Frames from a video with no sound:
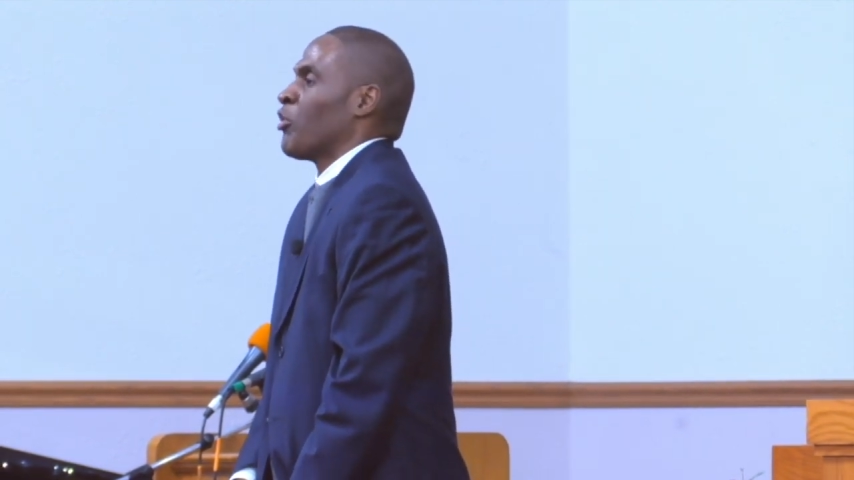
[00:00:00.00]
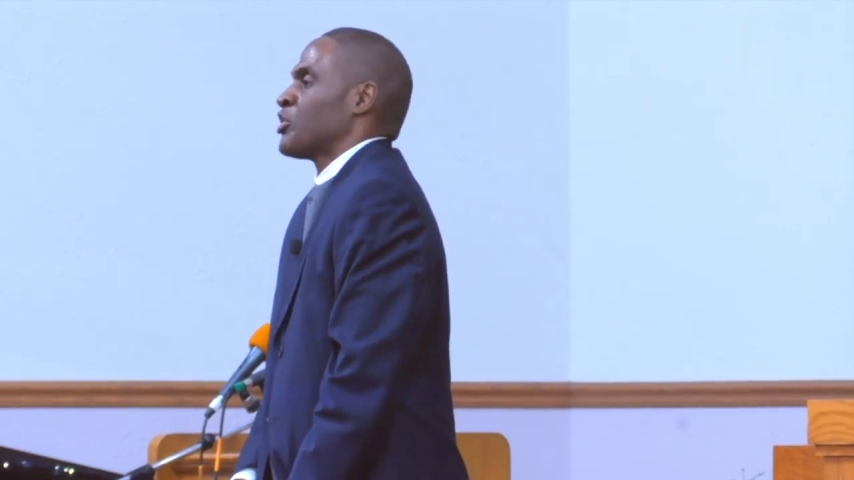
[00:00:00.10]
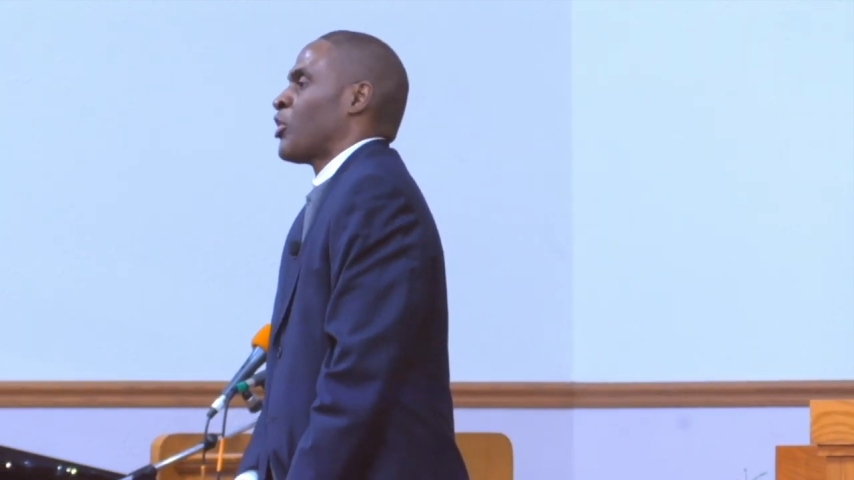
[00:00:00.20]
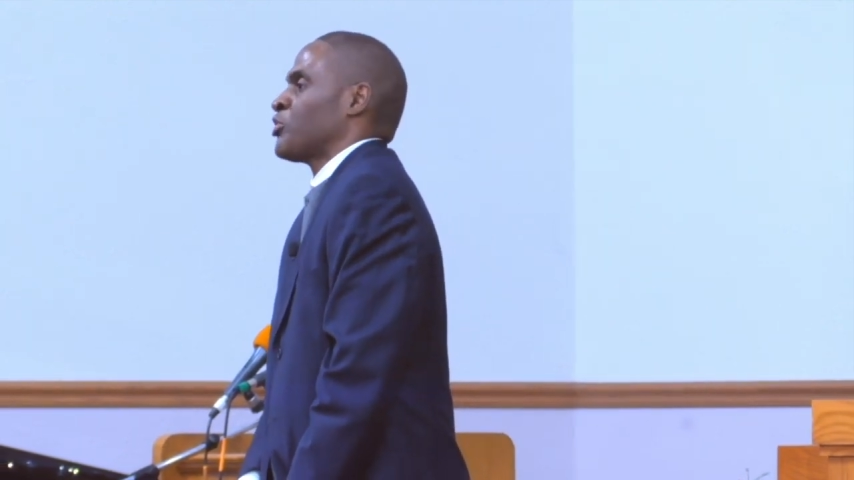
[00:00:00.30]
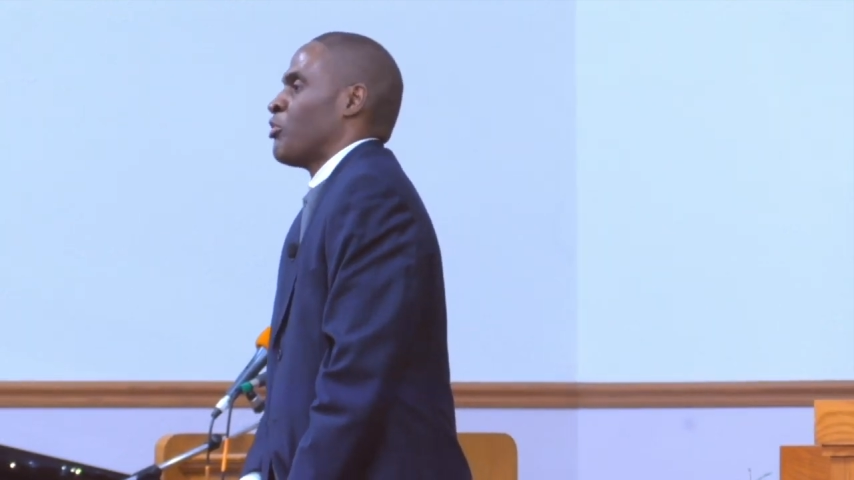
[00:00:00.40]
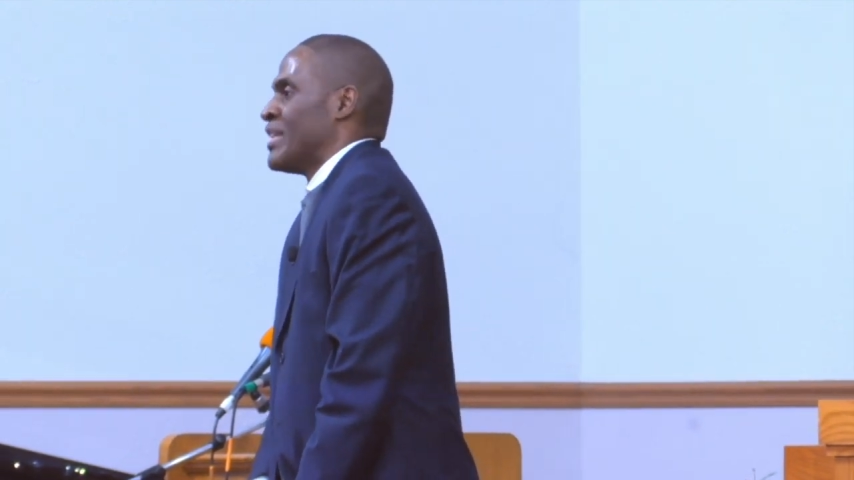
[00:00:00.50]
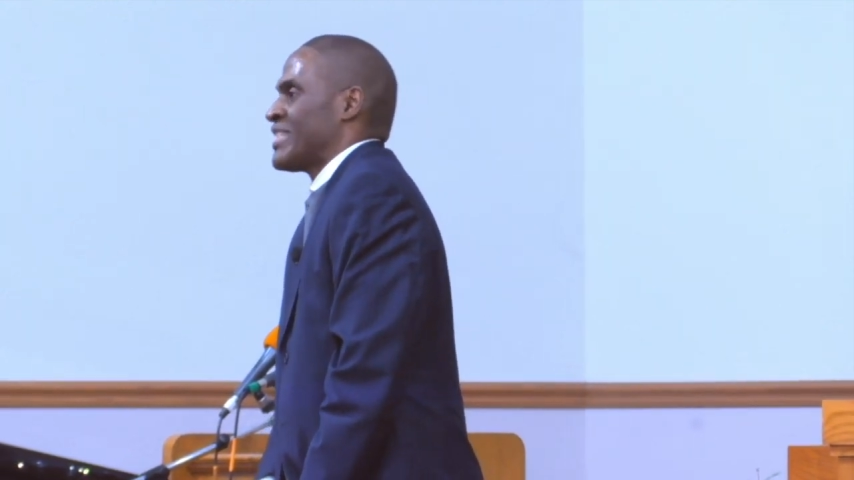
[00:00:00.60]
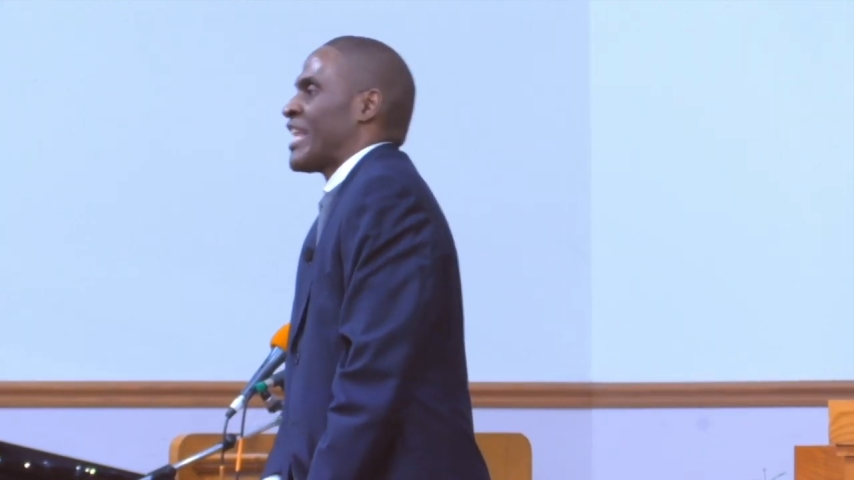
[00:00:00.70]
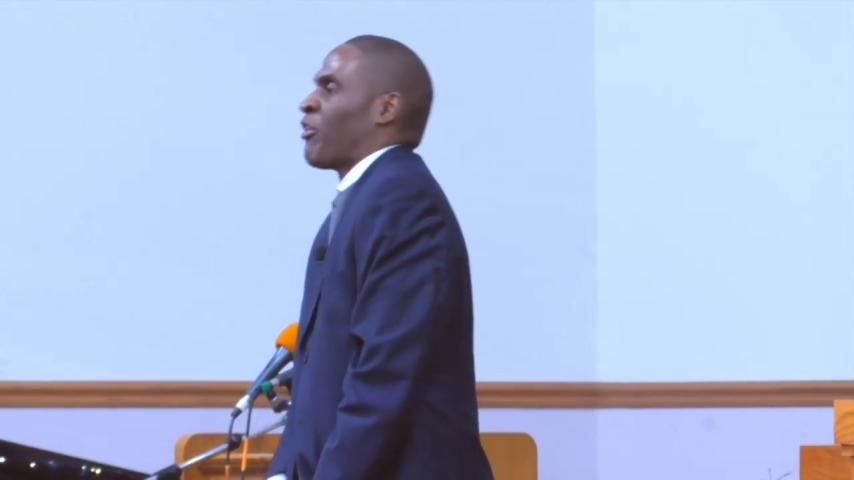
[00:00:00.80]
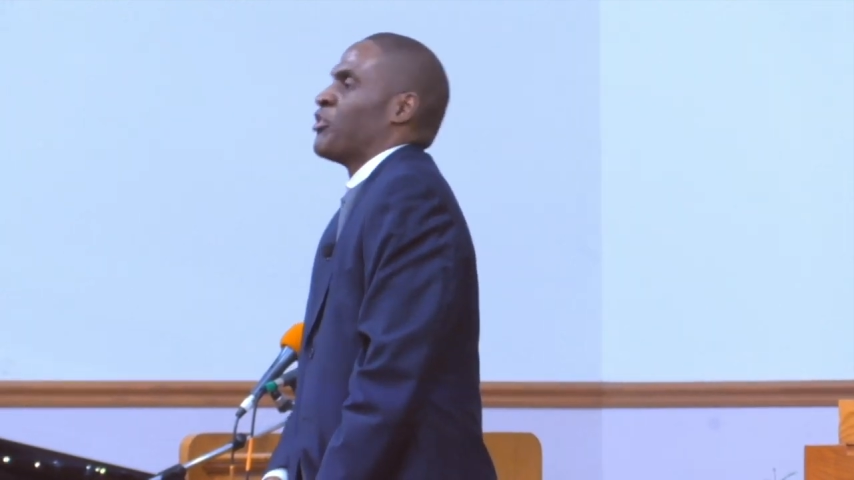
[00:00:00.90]
church on this
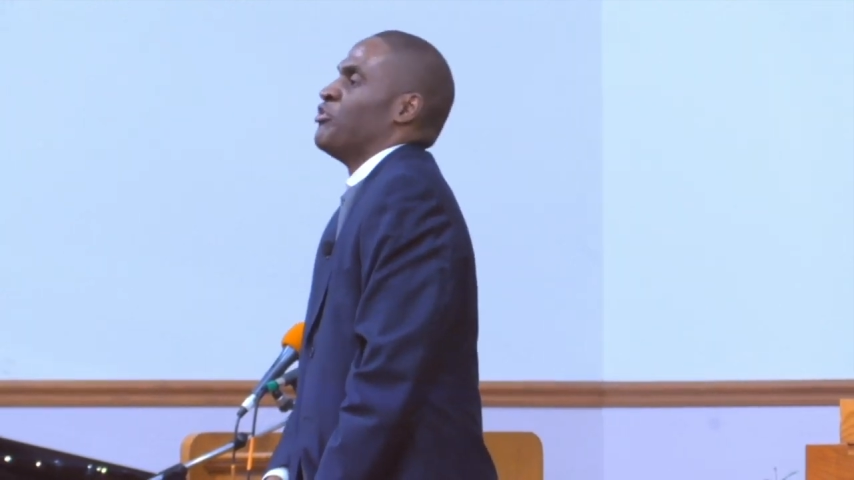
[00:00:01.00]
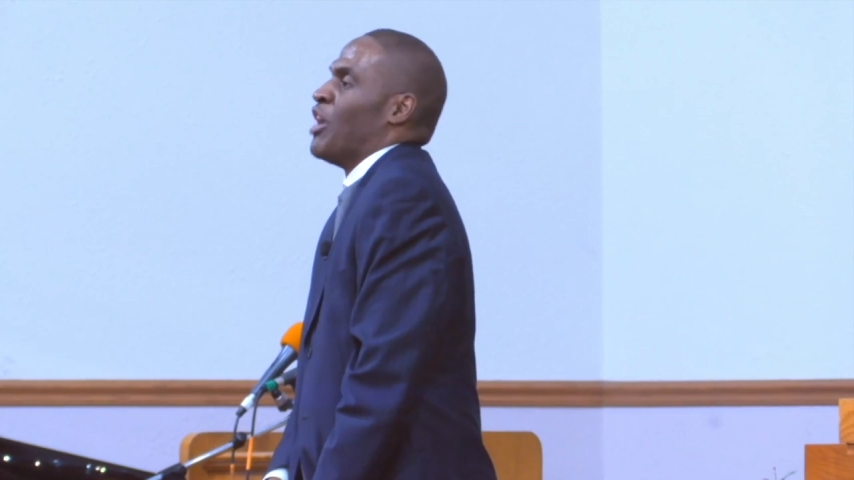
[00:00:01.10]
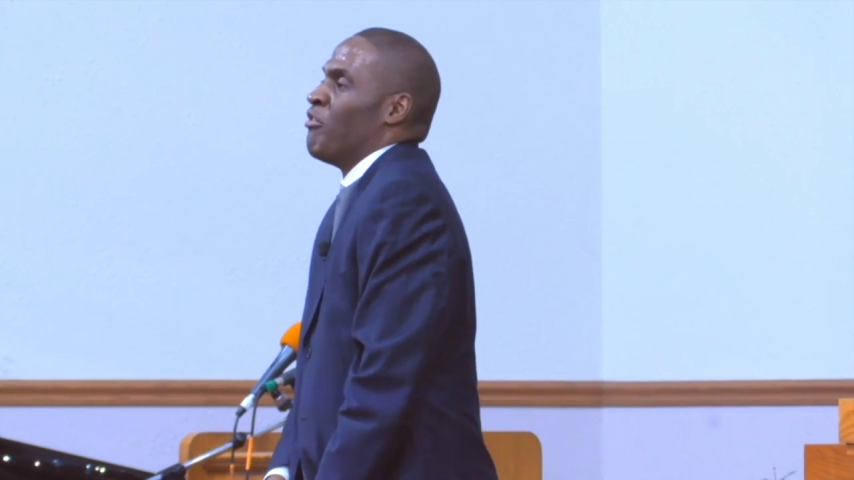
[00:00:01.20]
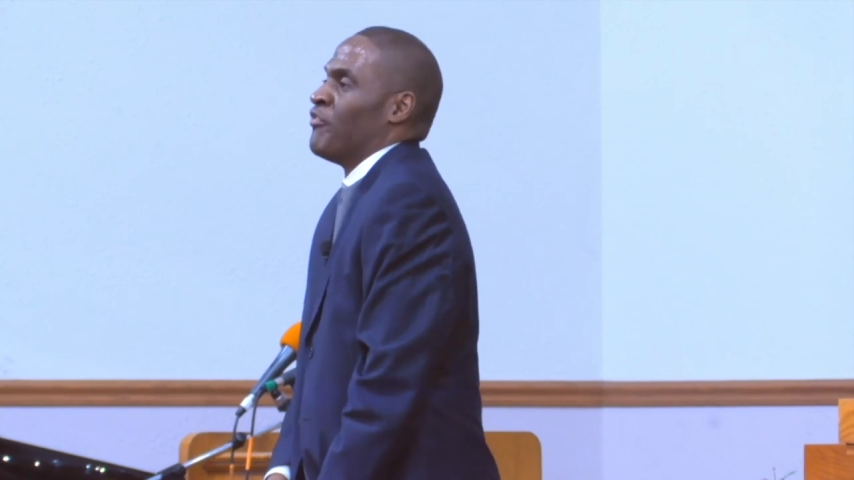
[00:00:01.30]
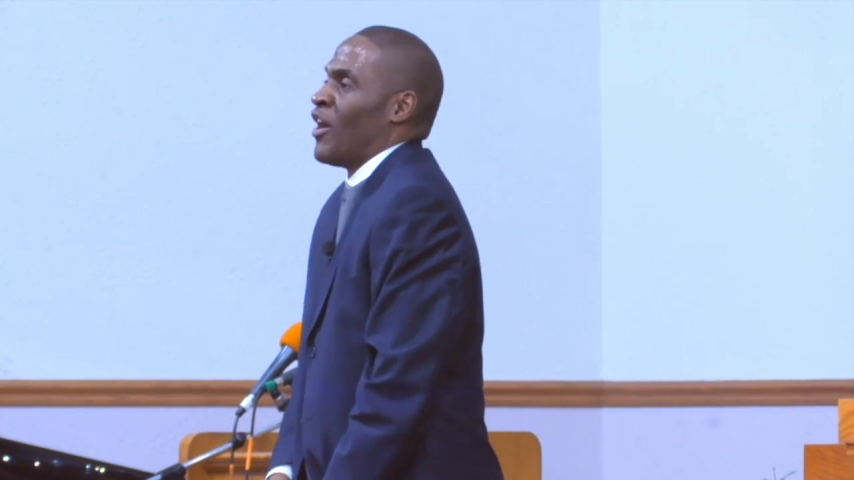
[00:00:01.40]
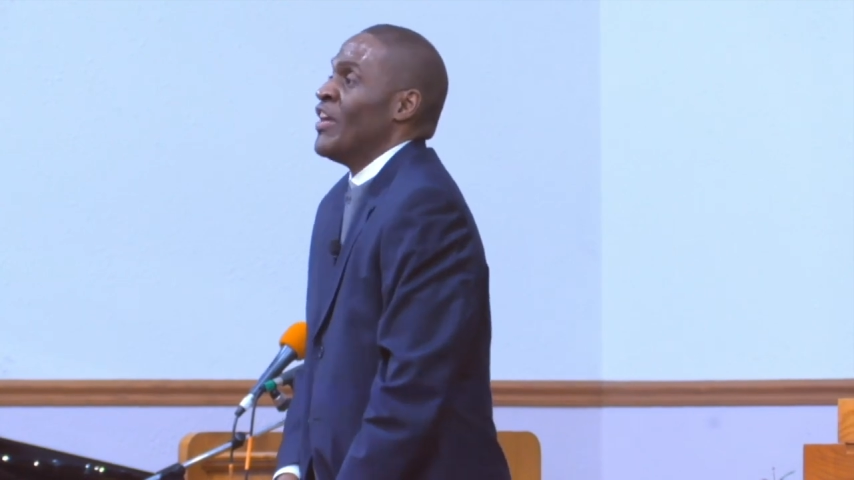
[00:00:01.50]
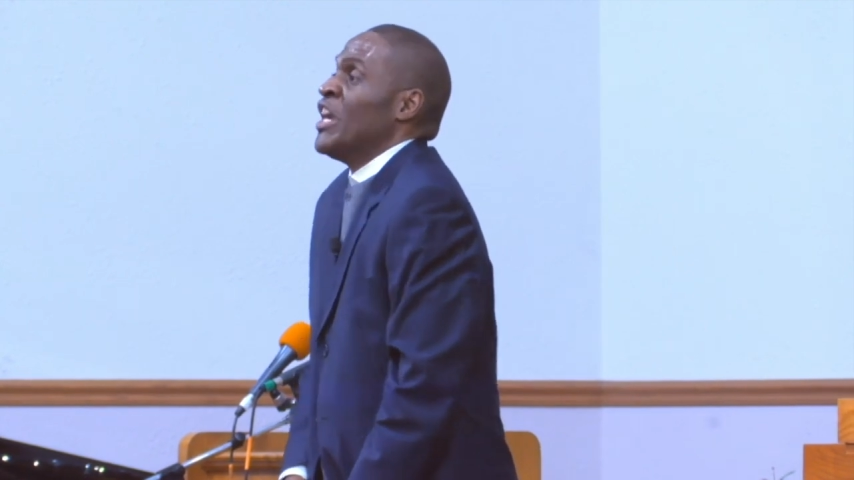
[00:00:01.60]
day or you don't involve.